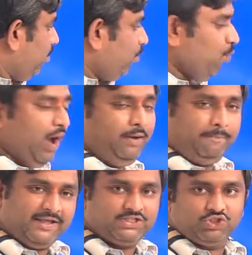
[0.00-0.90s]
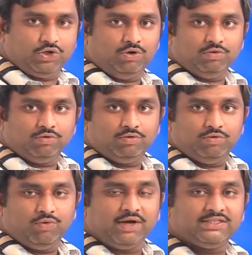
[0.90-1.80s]
1 plus 0.
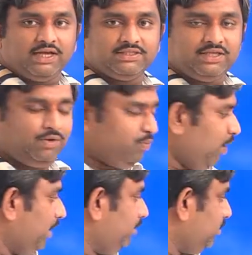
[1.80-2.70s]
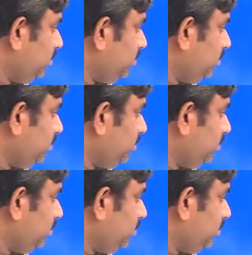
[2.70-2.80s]
What is the answer? 1.